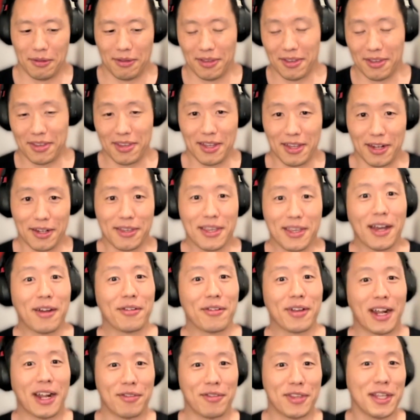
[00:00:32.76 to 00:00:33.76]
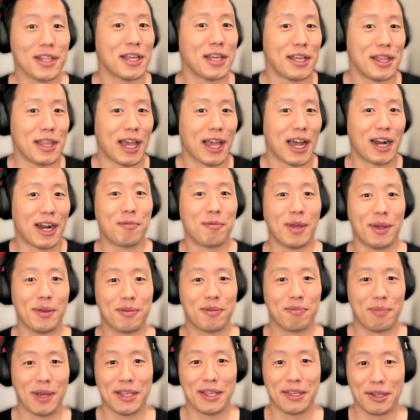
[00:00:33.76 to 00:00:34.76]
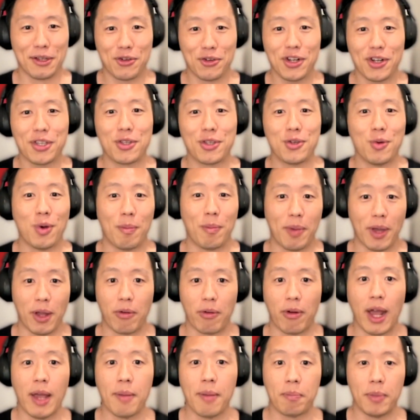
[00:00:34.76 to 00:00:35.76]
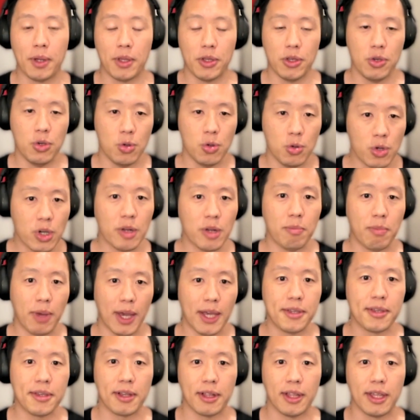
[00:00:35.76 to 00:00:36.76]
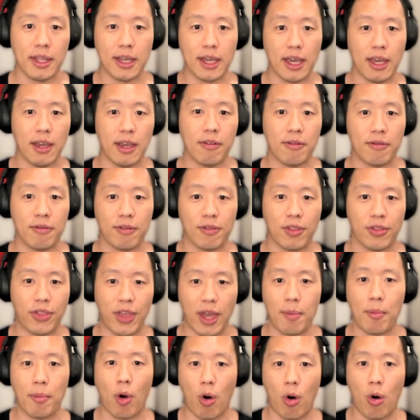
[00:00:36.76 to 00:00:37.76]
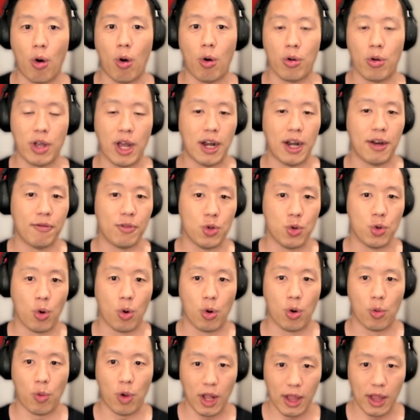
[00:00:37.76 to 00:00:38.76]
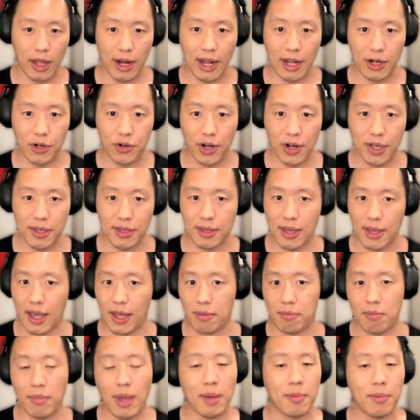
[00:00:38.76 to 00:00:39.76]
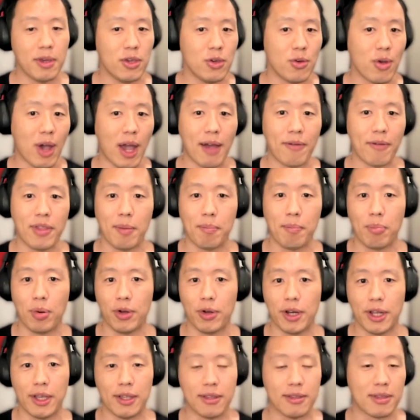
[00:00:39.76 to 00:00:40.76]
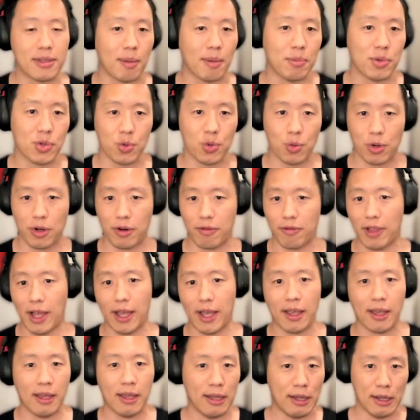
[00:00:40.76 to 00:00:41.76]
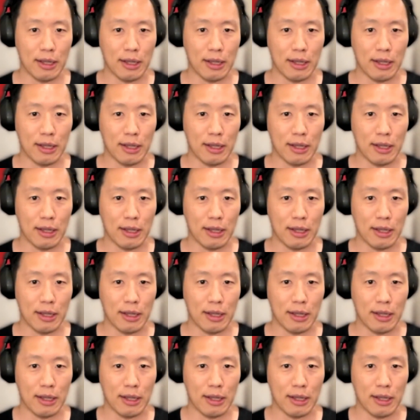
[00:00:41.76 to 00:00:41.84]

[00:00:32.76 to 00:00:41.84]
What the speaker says: this is going to sound kind of silly and they got to basically trust you a bit, right? But you can basically give them all kind of your wallet address, and maybe you have them put in some sort of like,